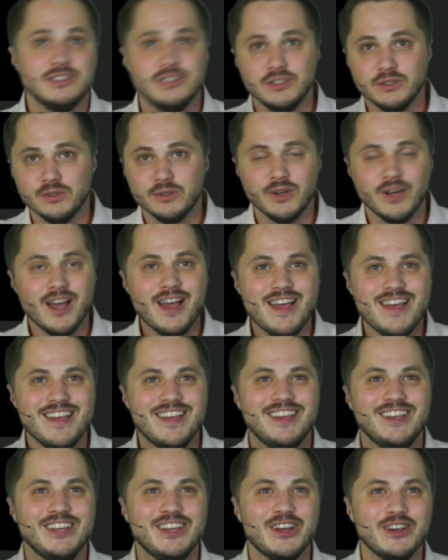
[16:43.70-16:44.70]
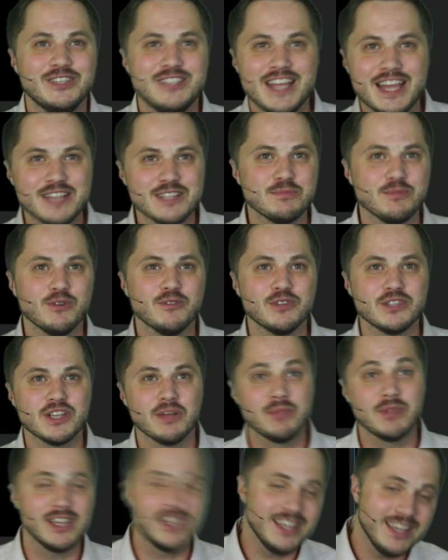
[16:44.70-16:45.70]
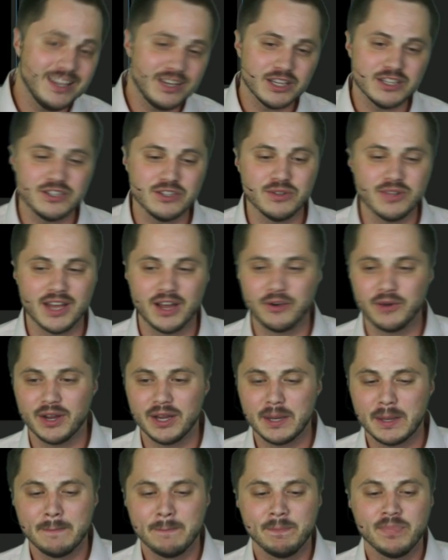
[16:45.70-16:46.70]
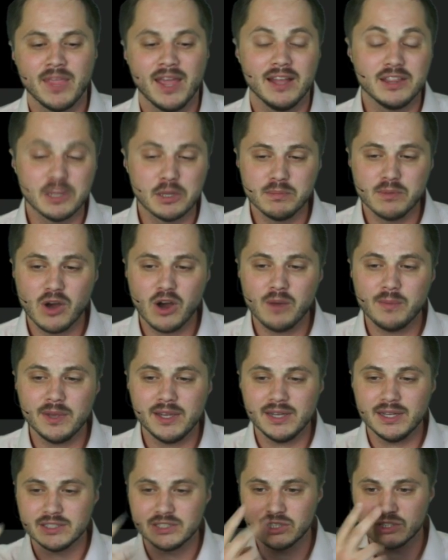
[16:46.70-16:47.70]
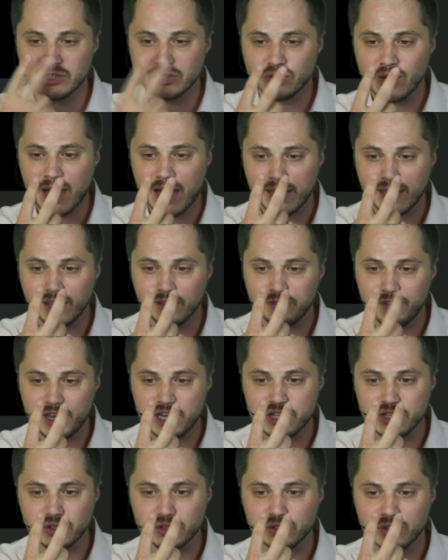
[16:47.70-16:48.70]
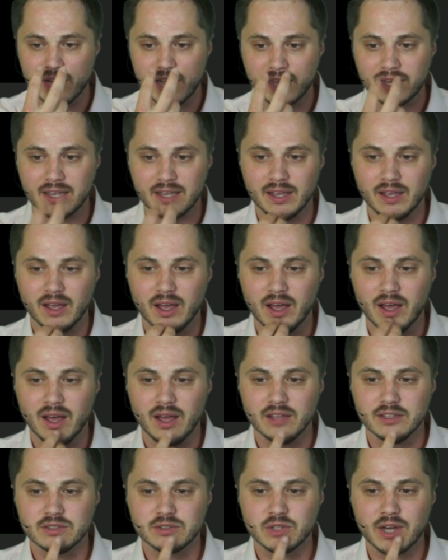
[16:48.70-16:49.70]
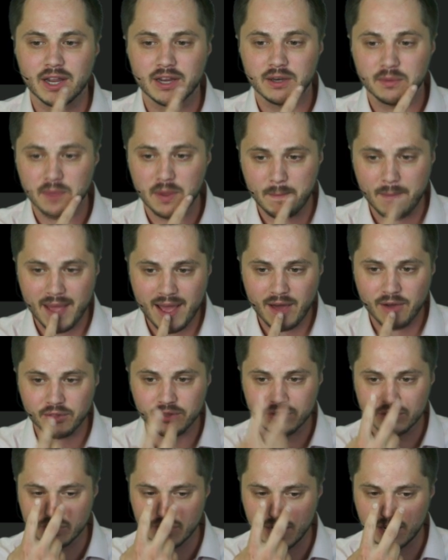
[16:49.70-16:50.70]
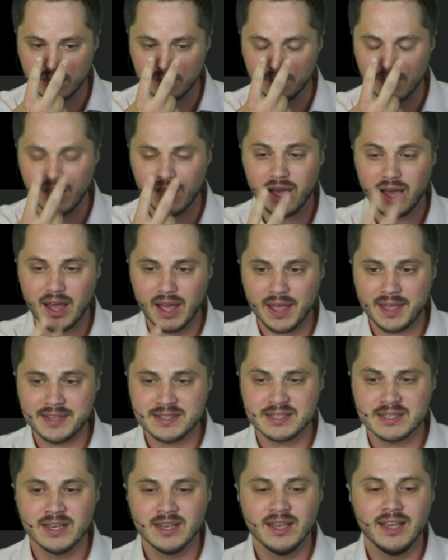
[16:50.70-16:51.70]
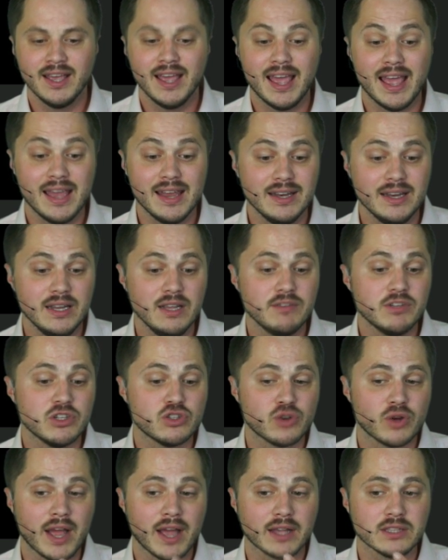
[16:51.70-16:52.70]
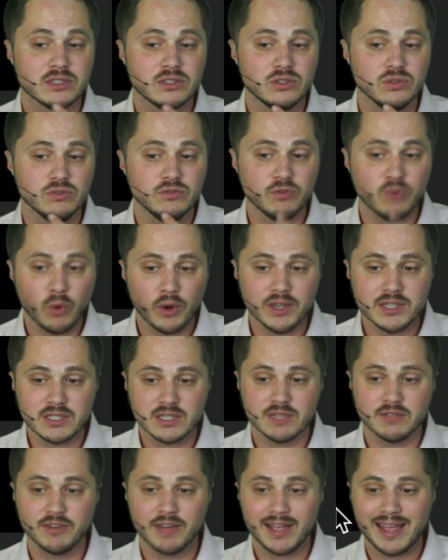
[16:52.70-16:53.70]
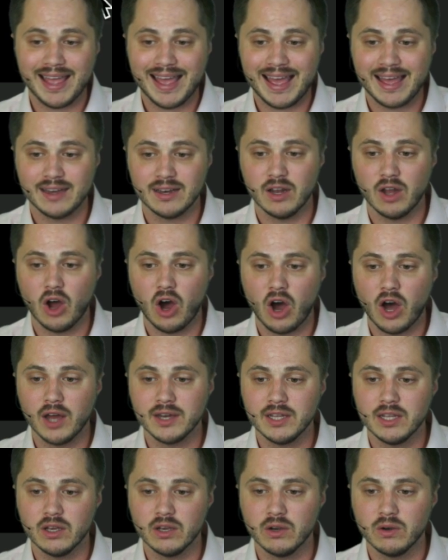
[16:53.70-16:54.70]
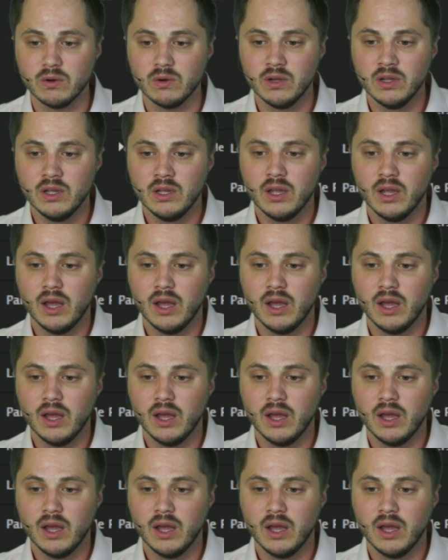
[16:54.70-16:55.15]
do a dance move or something, he could do that, right? At the moment, it's just tracking facial tracking. It's tracking in my mouth, it's tracking in my eyes, and it even tracks to voice if I had an audio